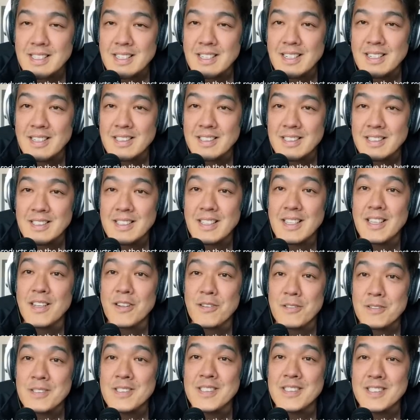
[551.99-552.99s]
the
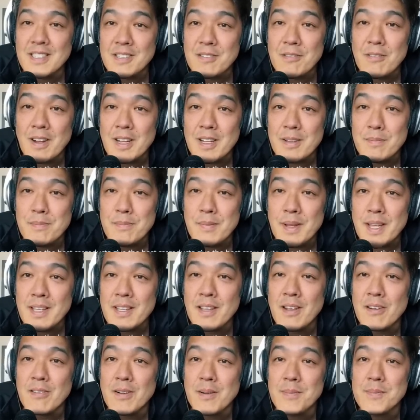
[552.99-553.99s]
irritancy rate may
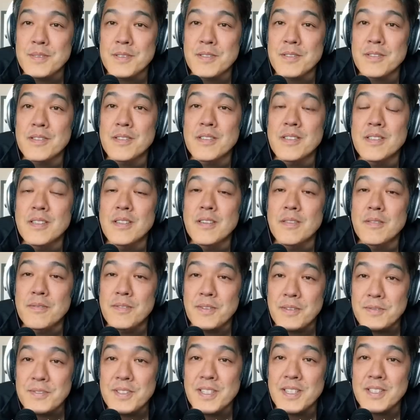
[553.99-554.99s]
go up to
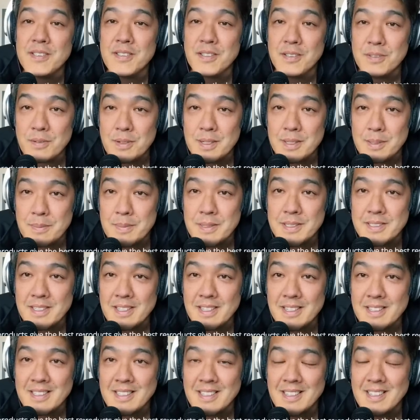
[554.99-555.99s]
15 to 20%.